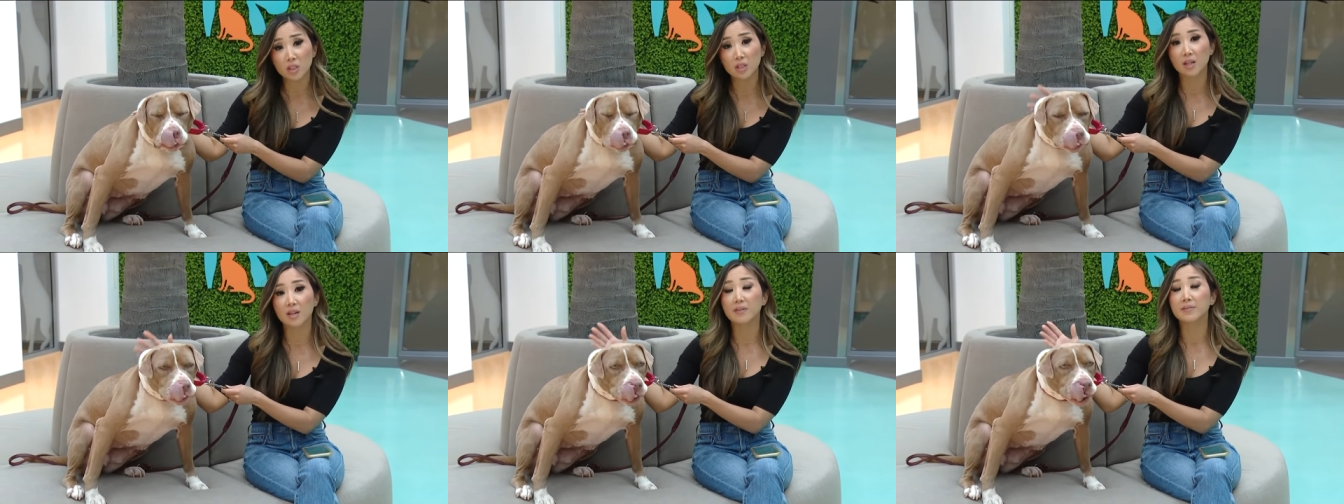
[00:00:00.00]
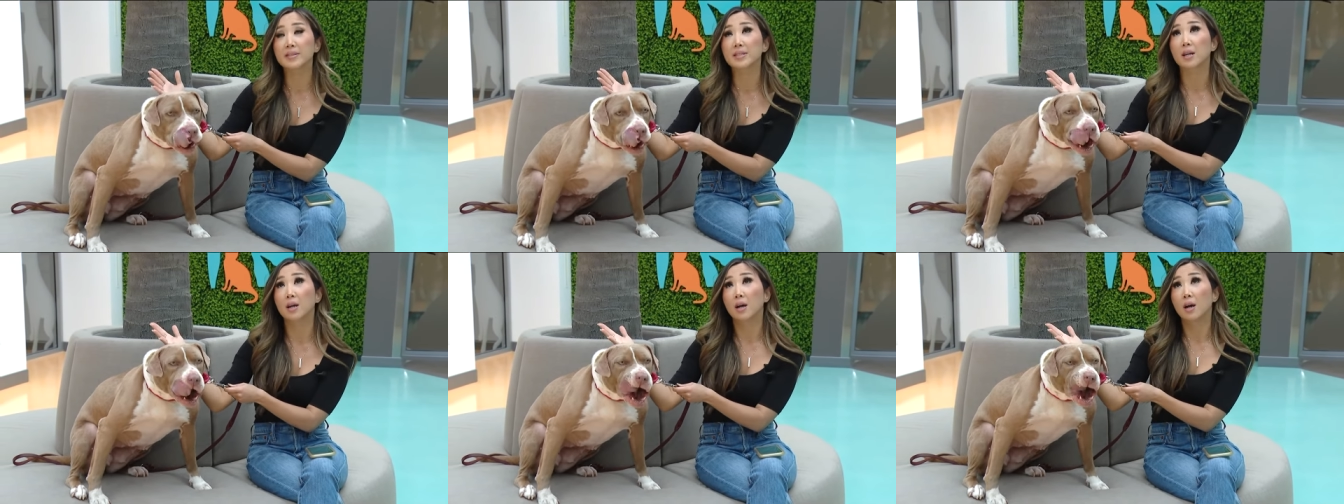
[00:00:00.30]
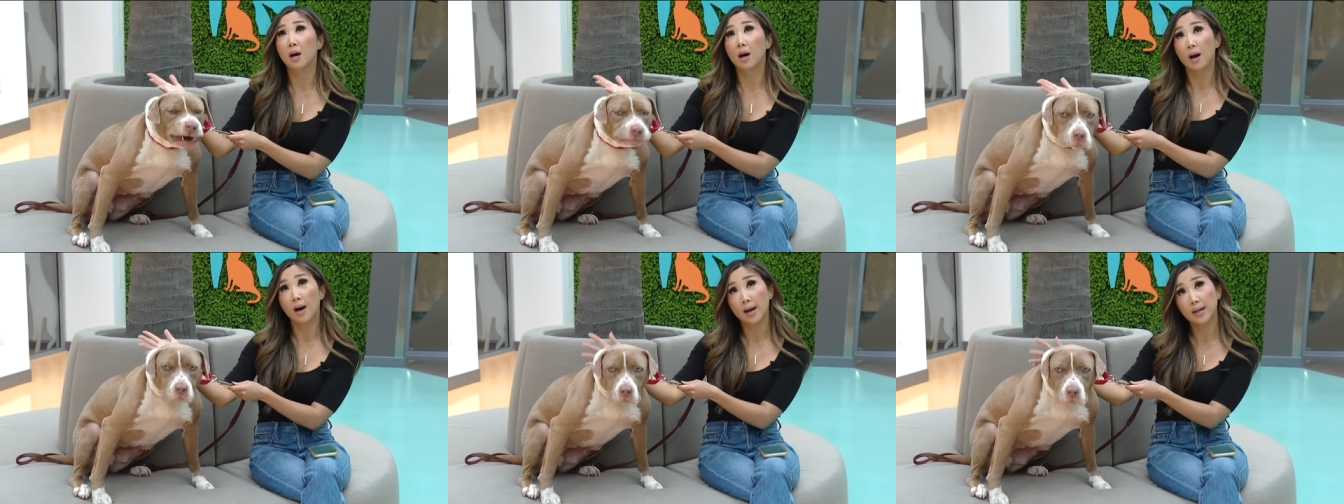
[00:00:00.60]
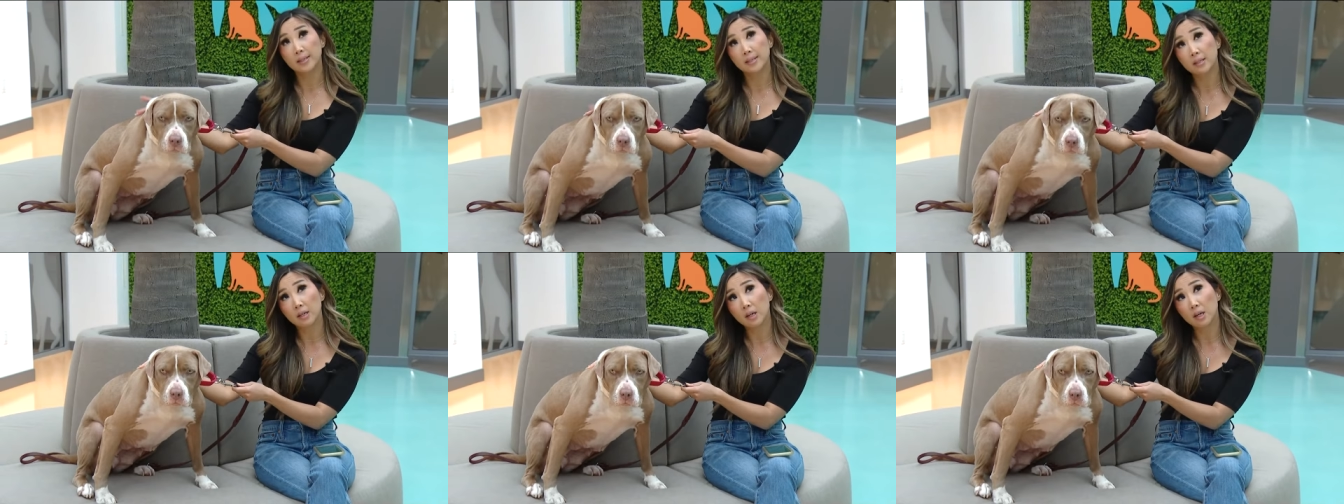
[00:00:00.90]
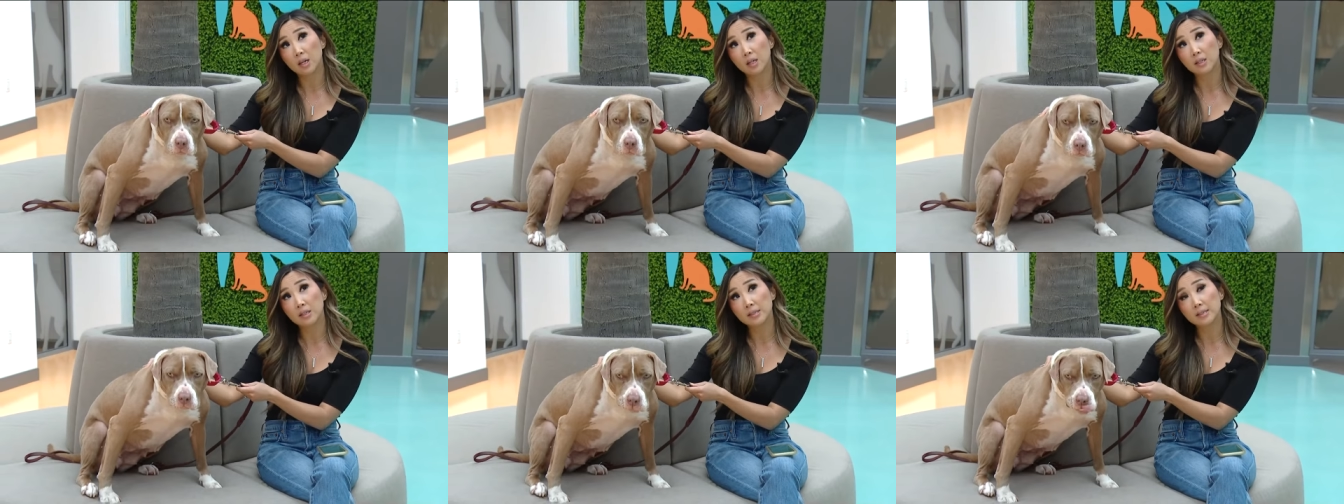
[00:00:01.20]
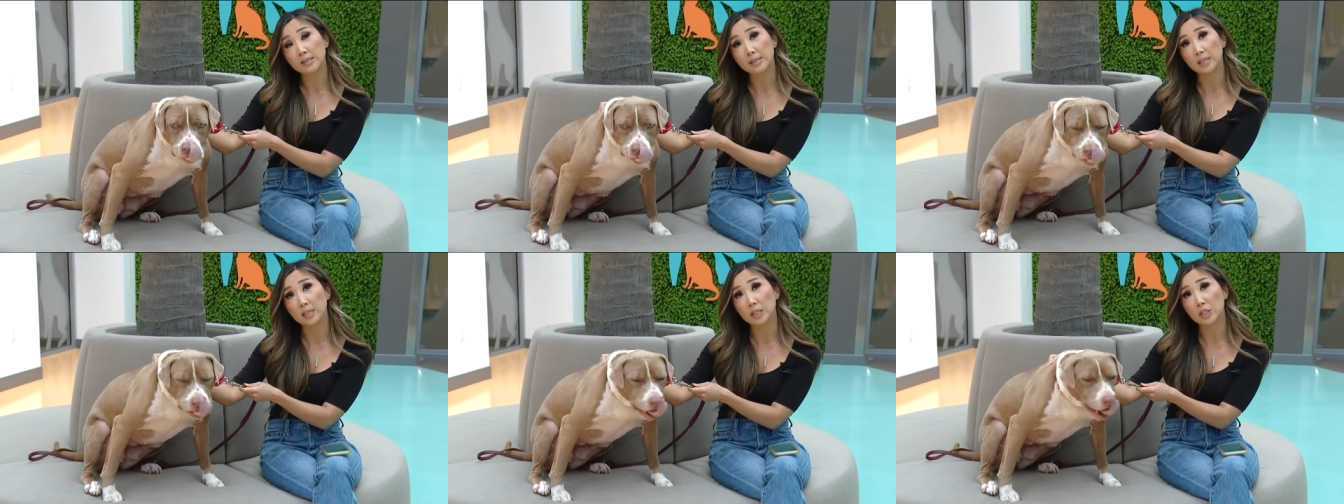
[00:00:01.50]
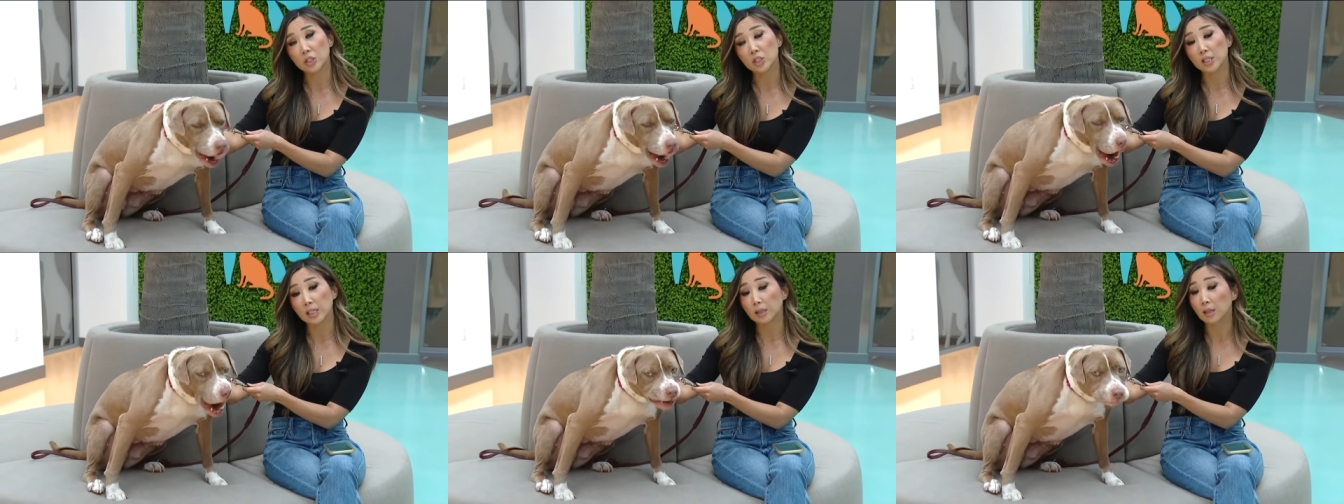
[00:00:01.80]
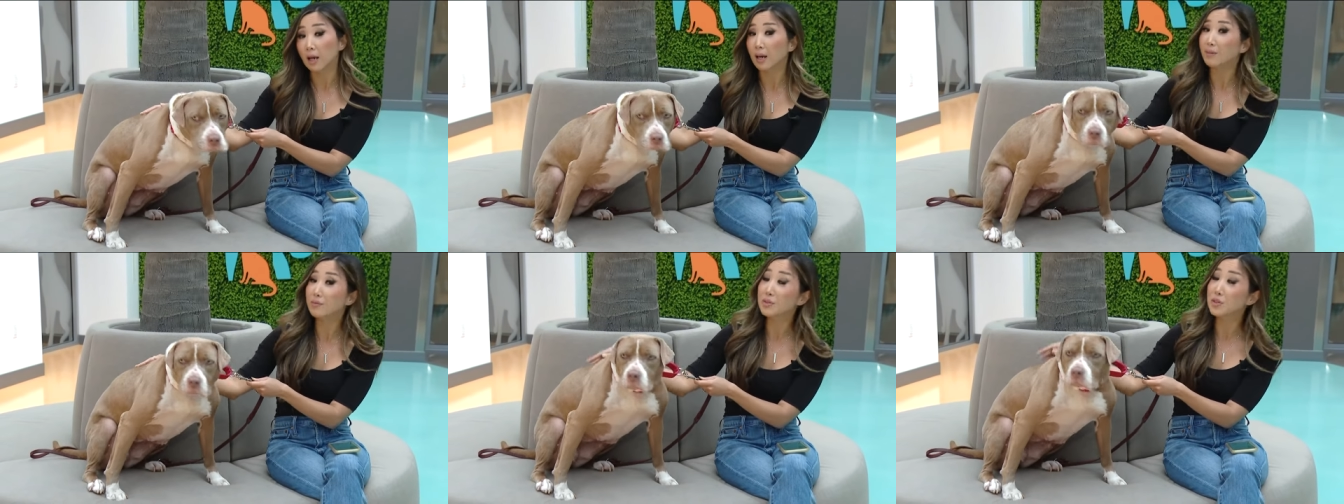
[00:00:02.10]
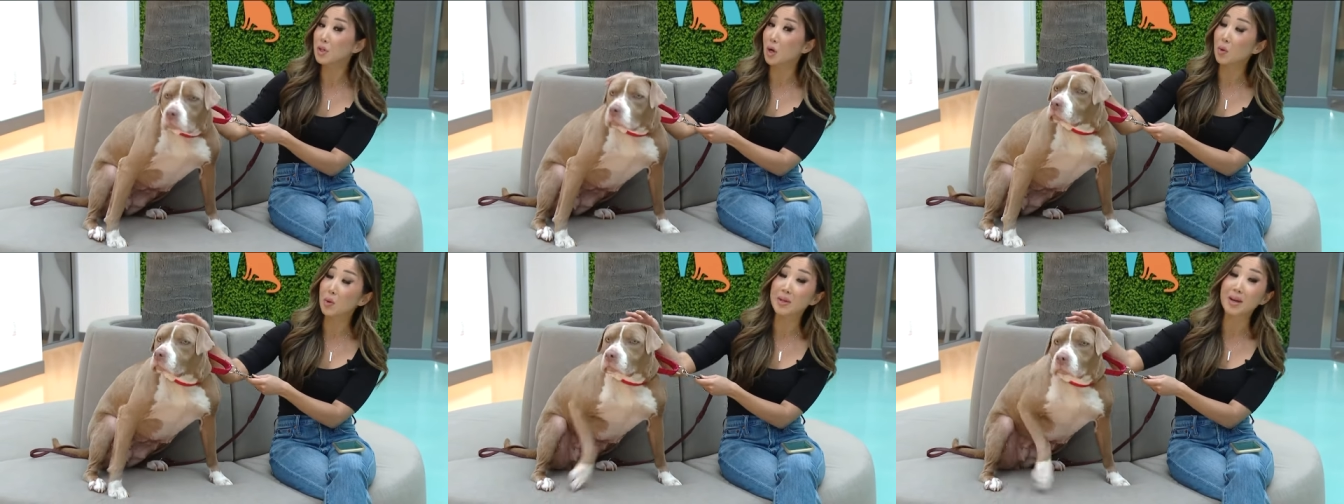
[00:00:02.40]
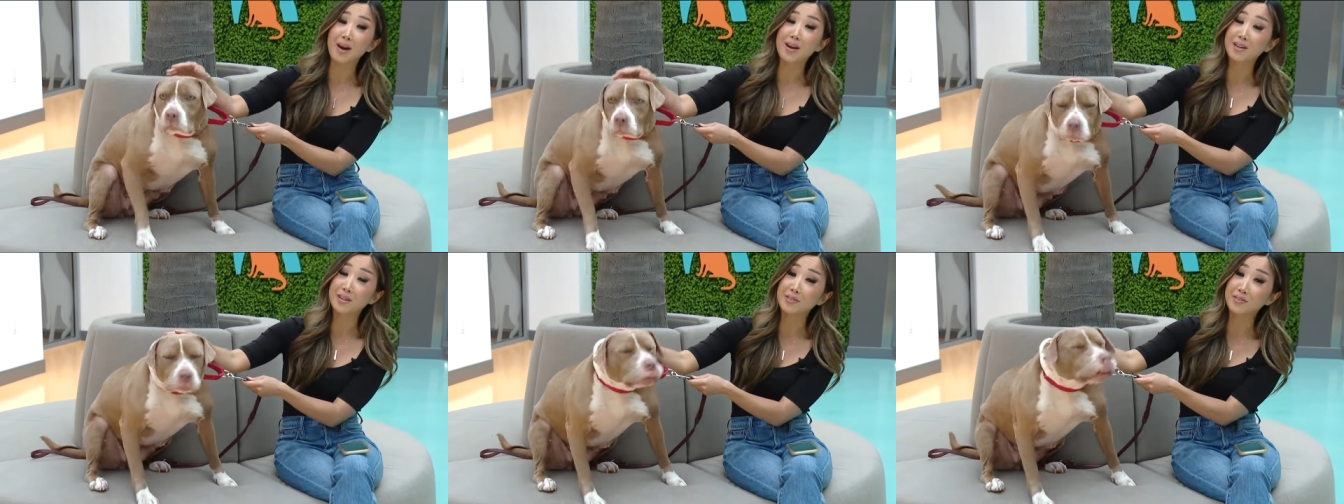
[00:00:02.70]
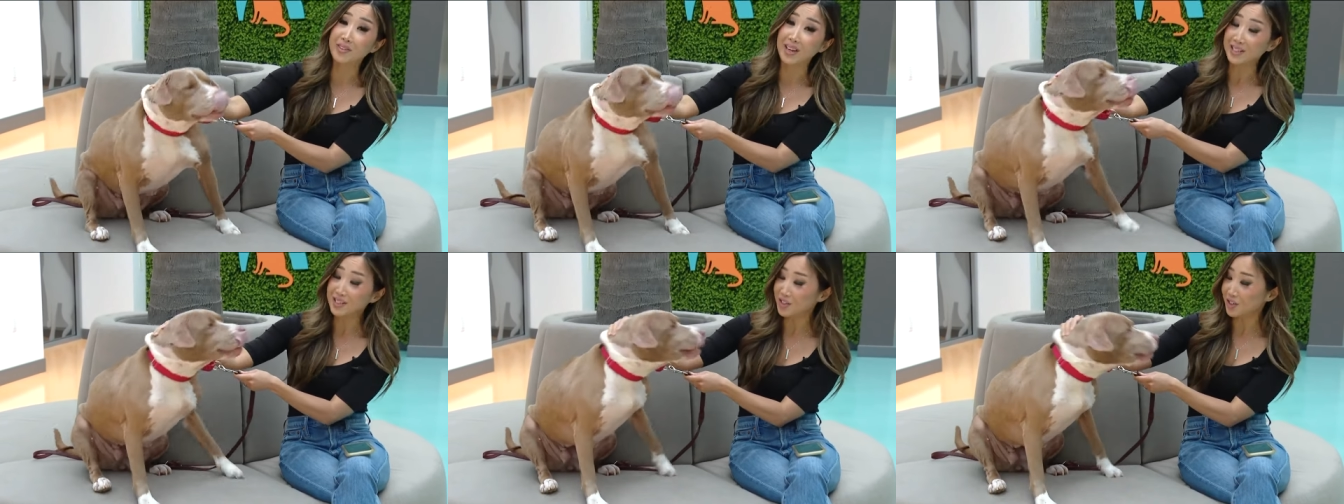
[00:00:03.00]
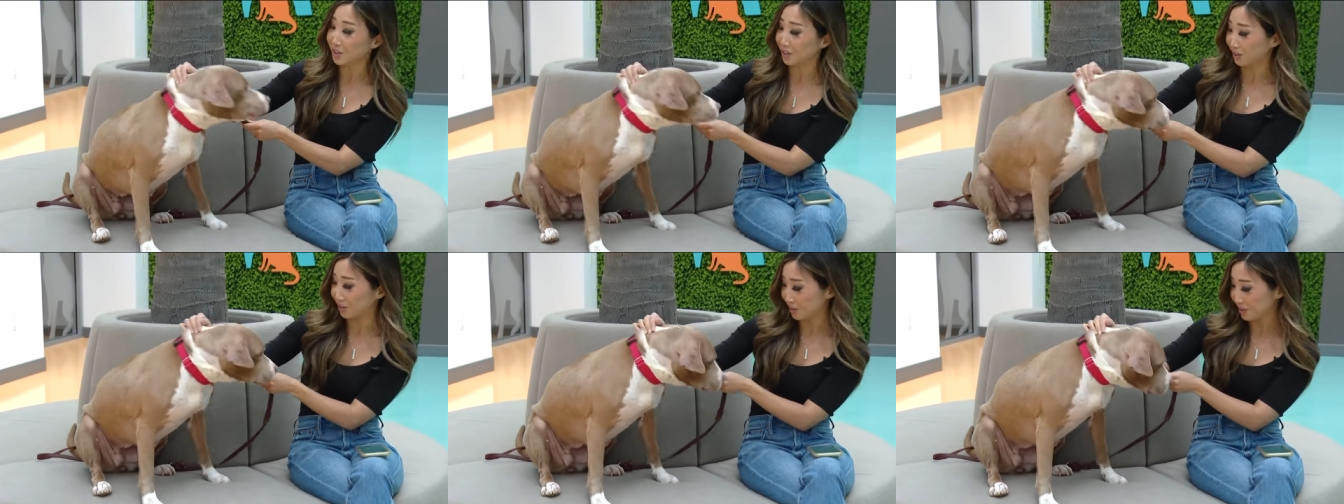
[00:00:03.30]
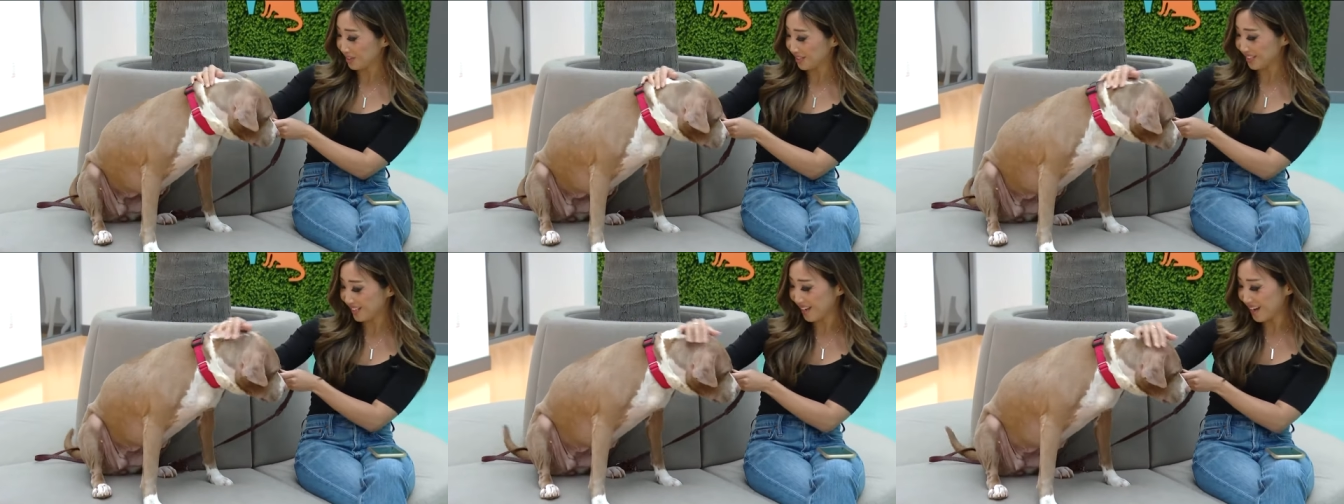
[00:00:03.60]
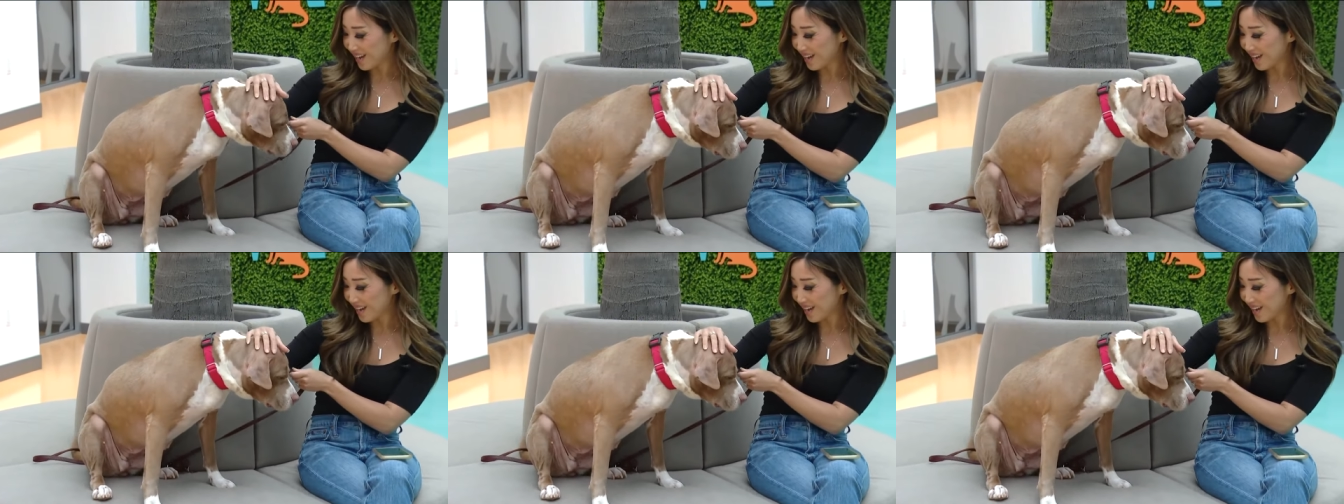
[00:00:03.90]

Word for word: She loves hot dogs. Uh, she loves going on adventures.